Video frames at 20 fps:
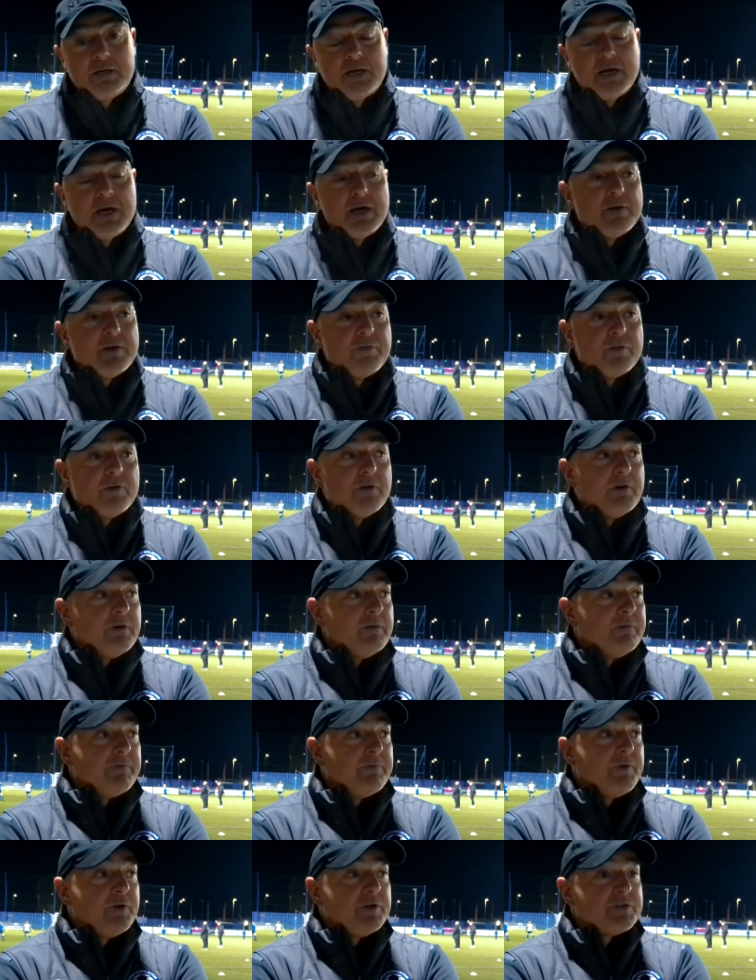Yeah, I thought
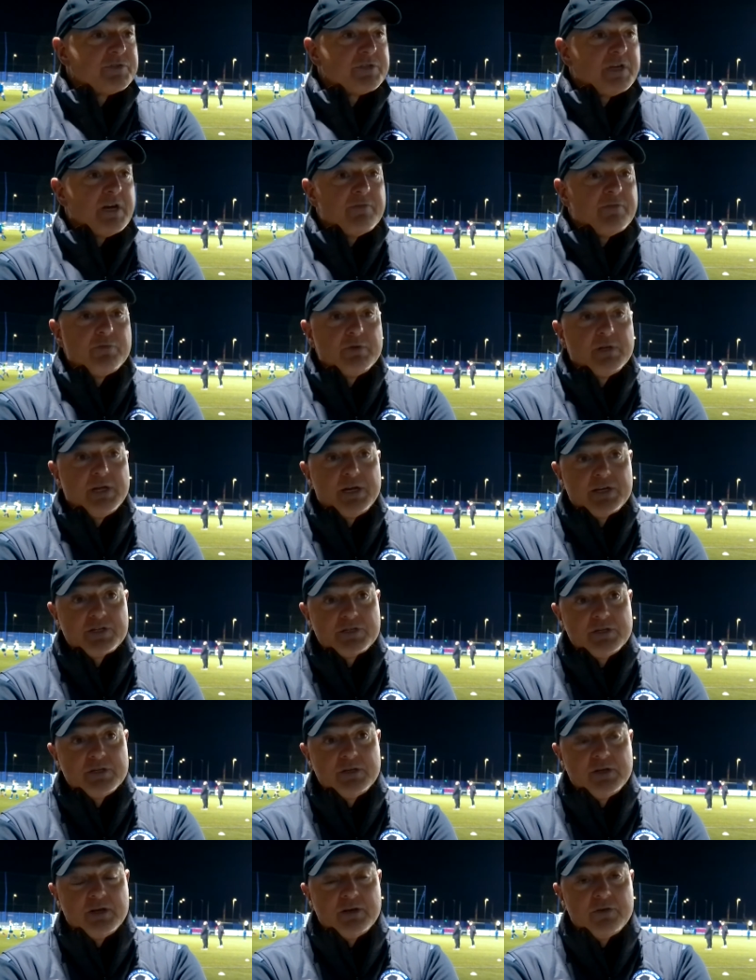first half we were
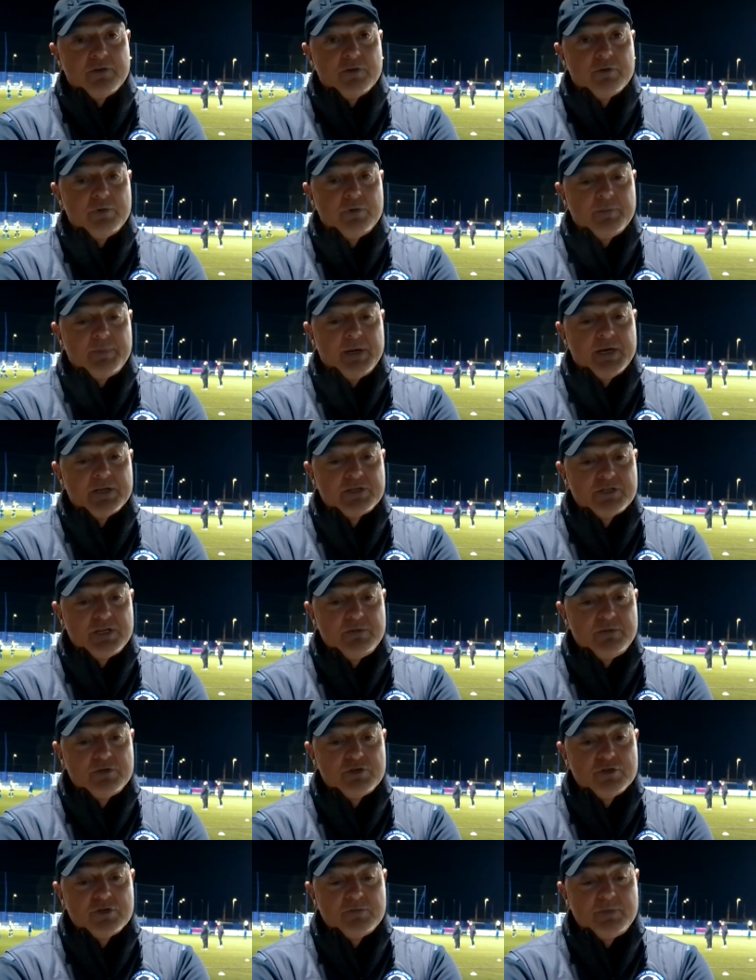excellent. I thought we were the better team,
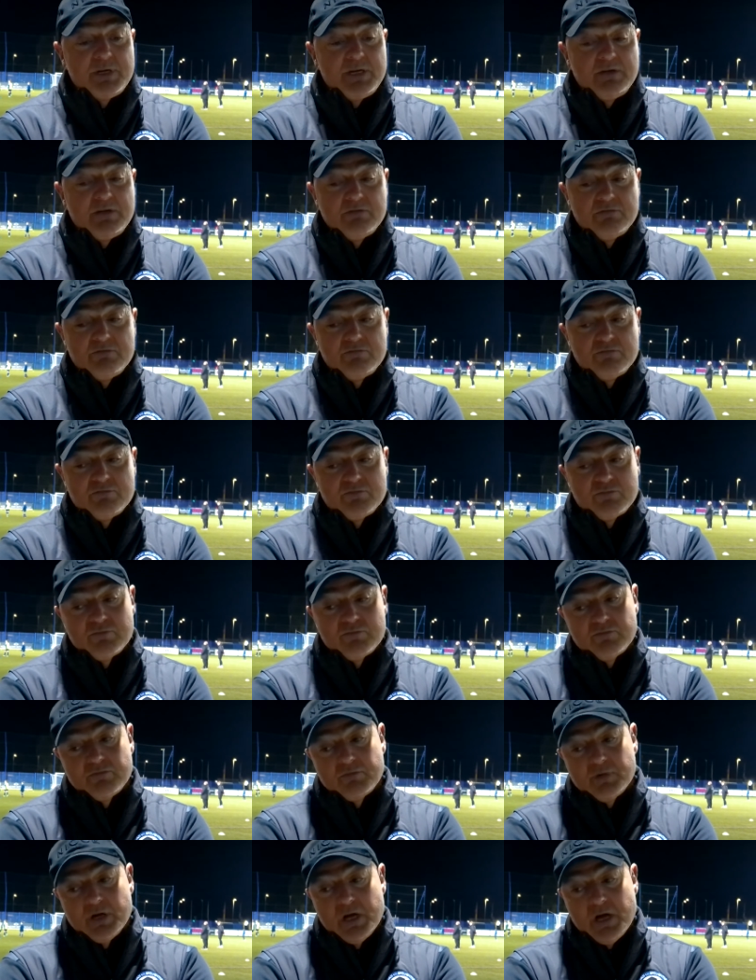should have been
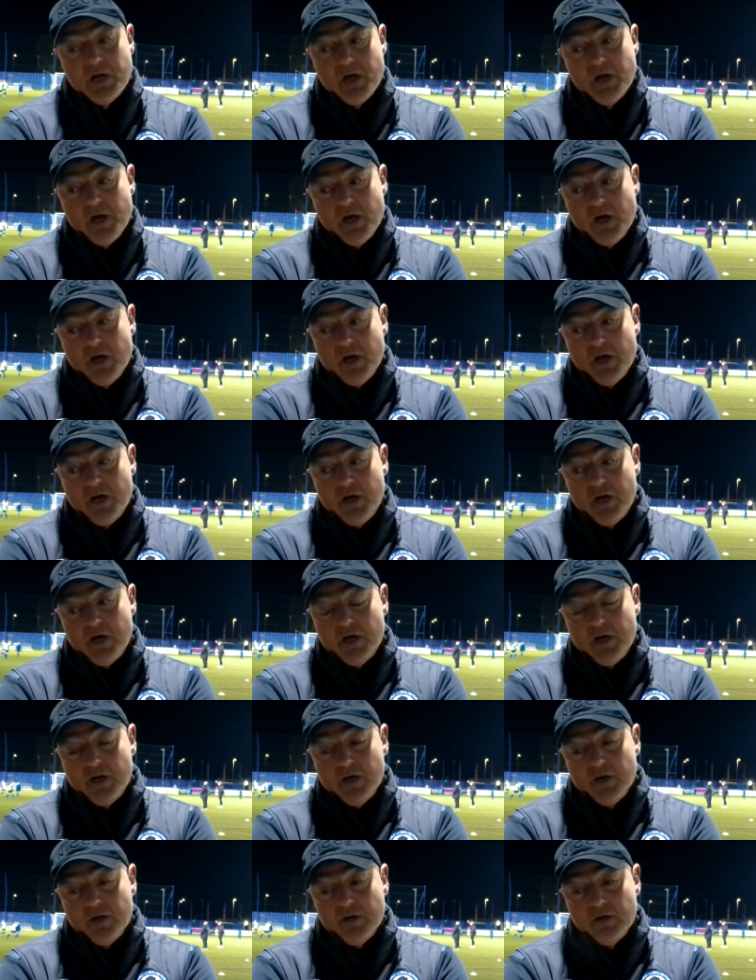
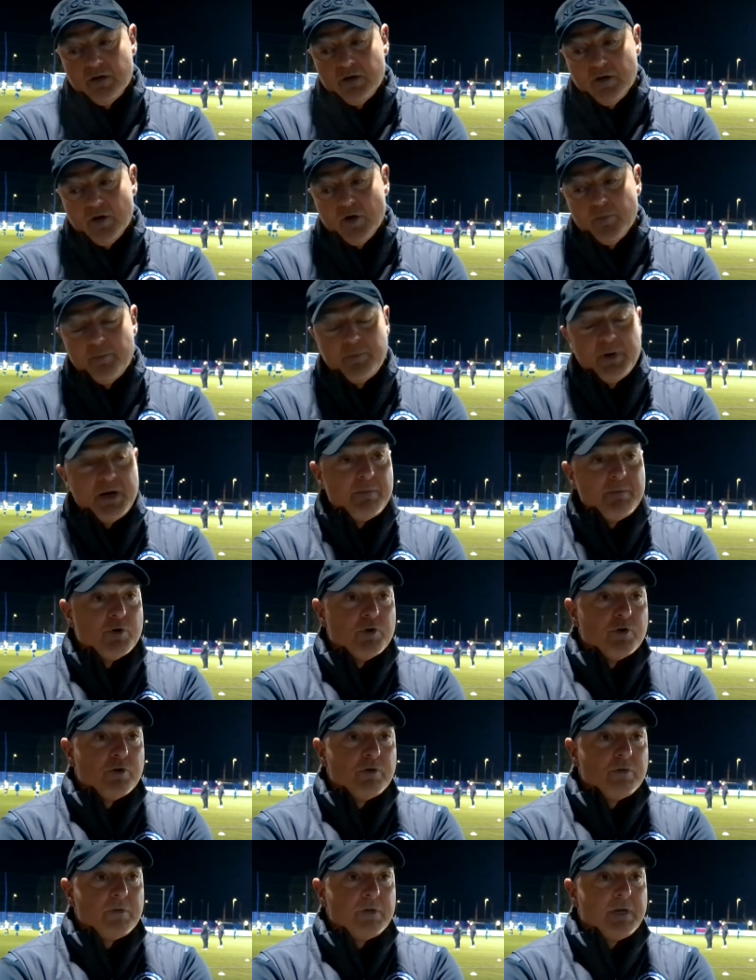up by
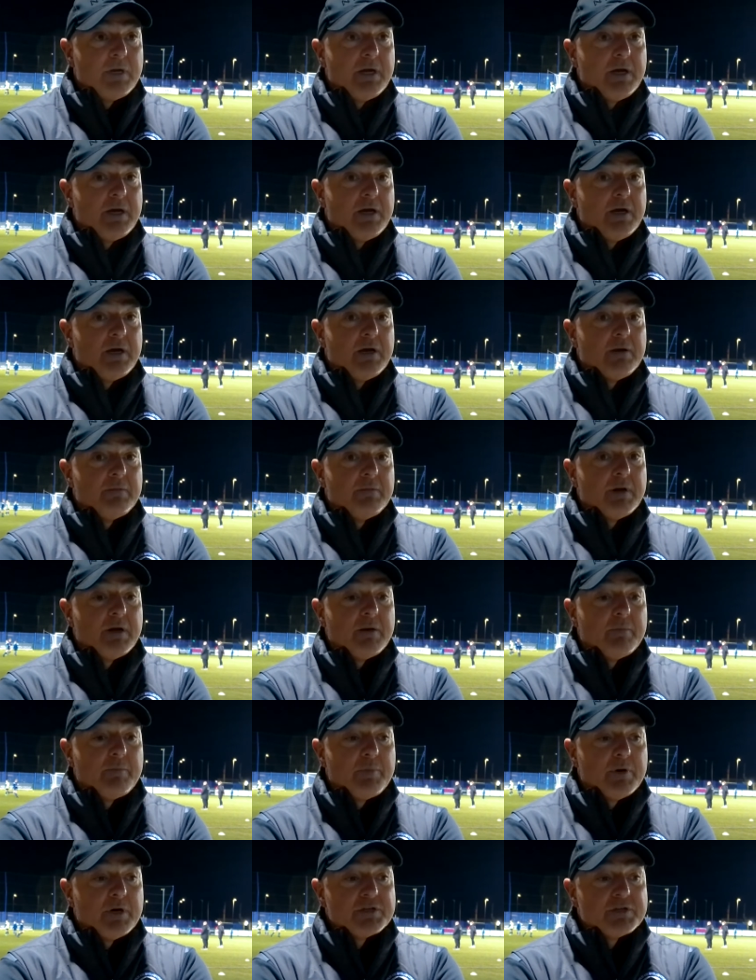more,
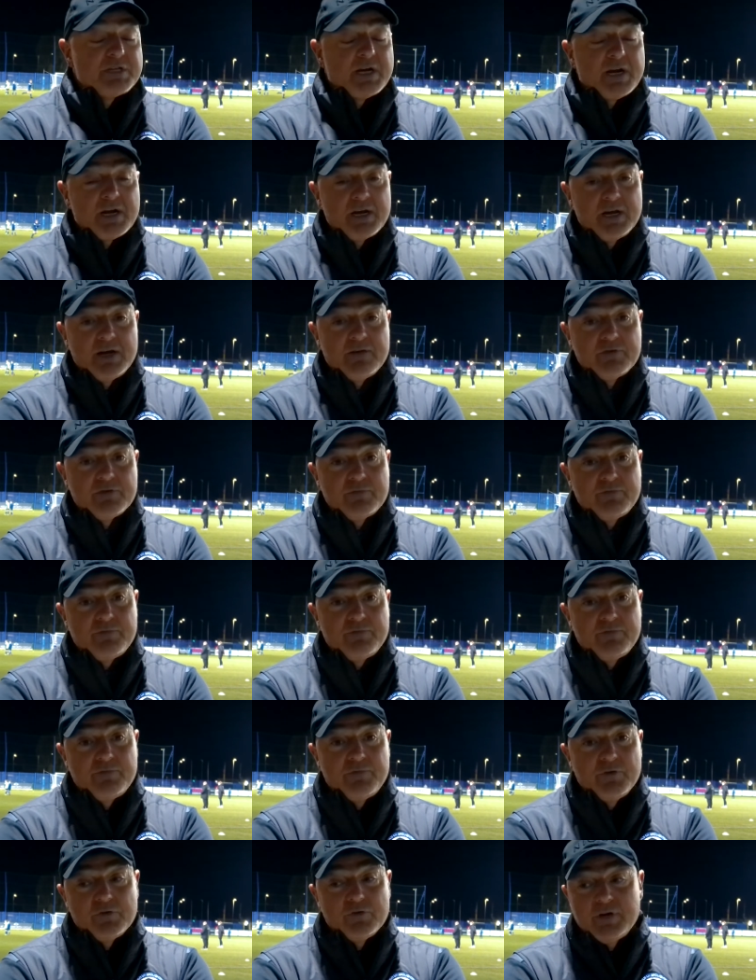but second half,
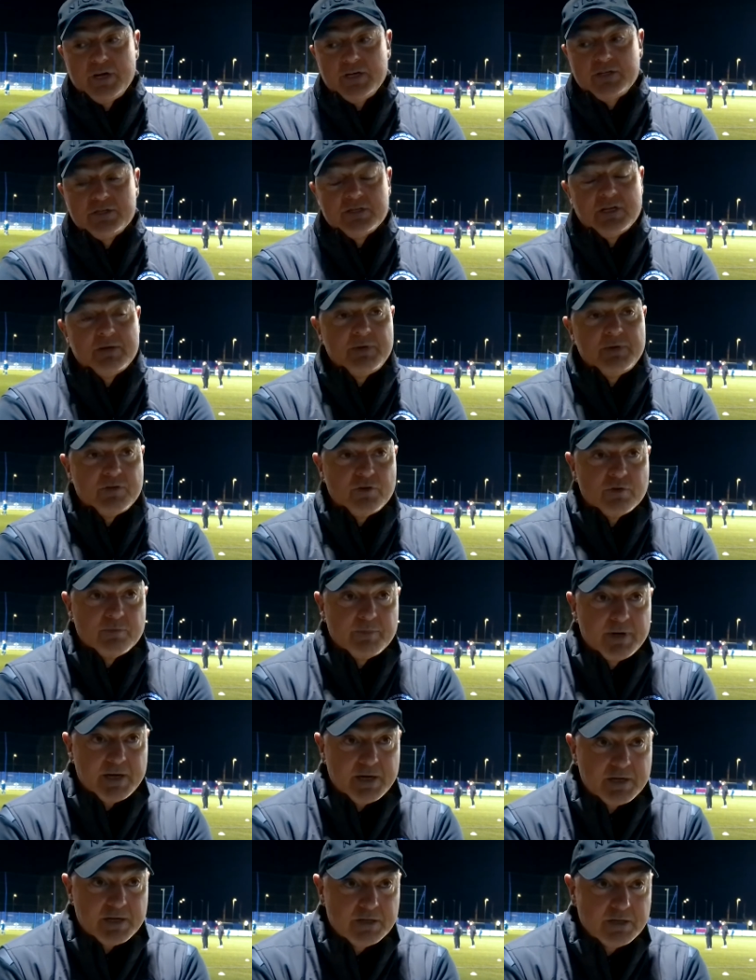full credit to them, they've come
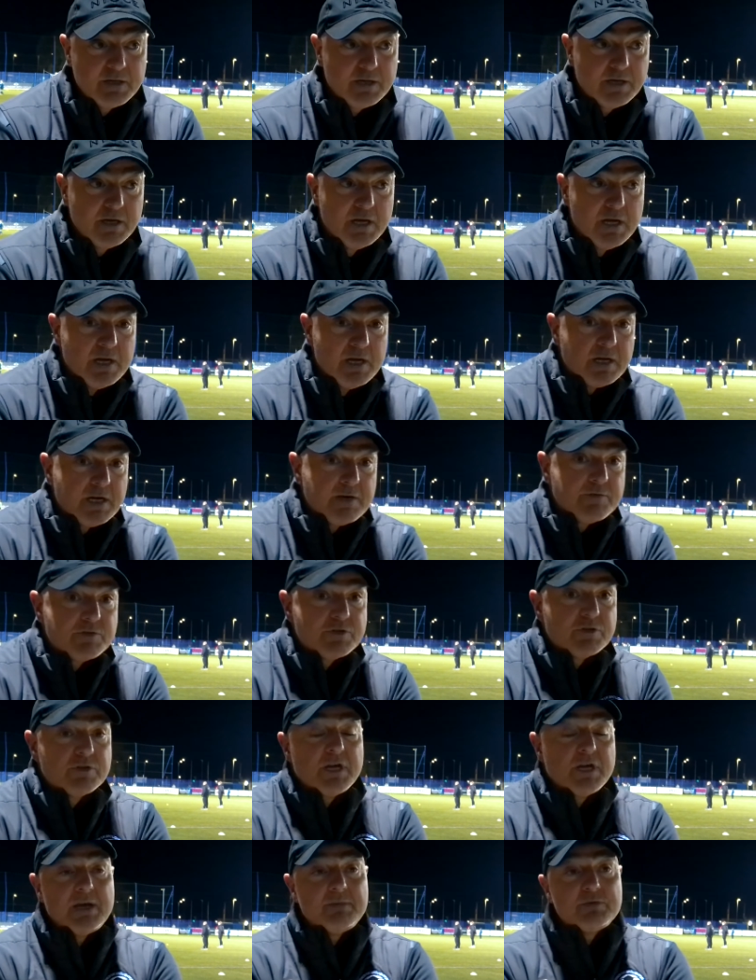back and give us a
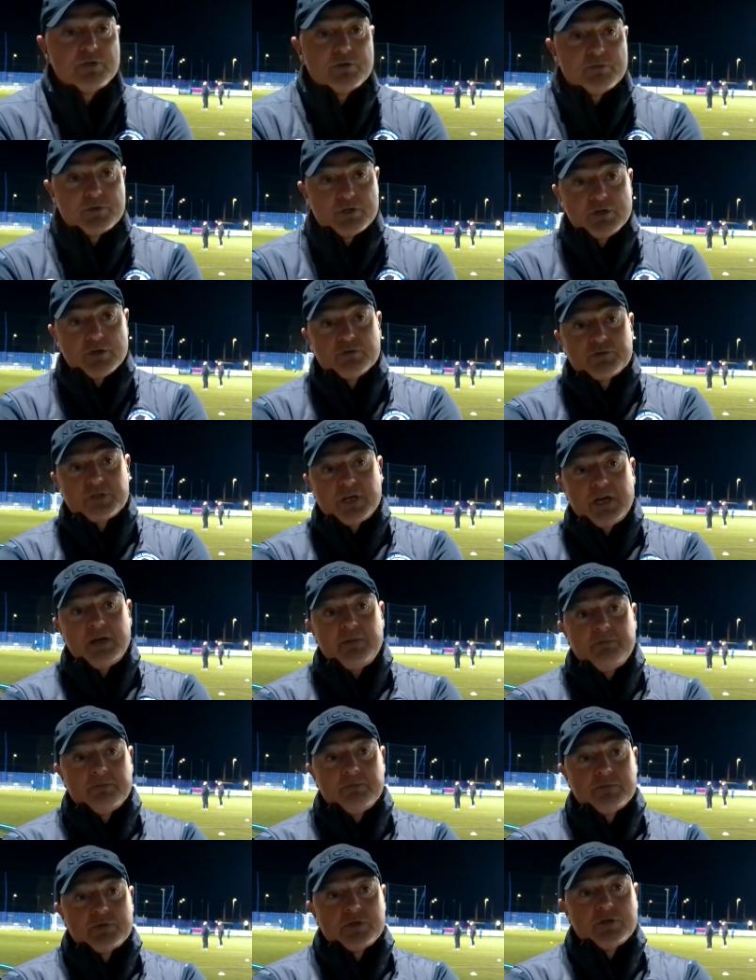good game, so it was a close game.
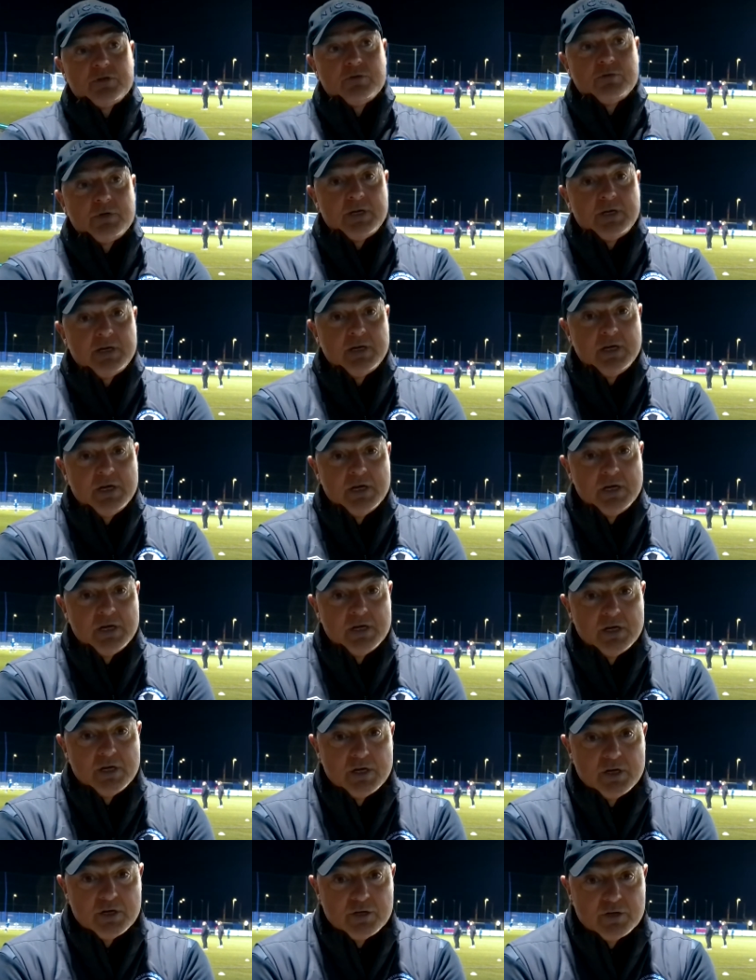So
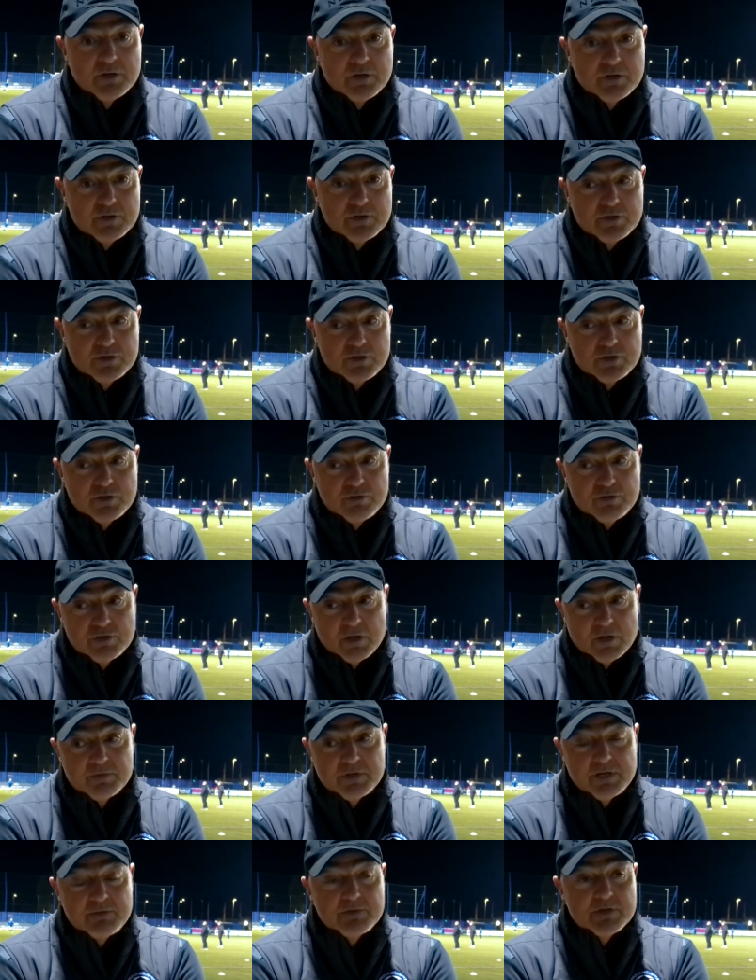two
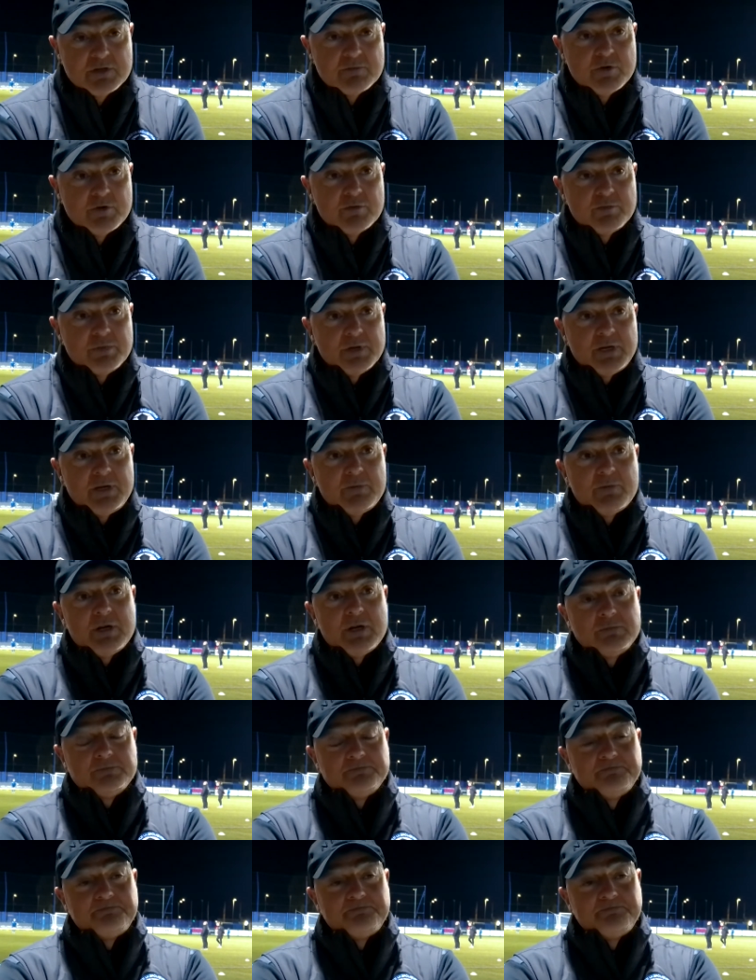top teams at the moment playing well.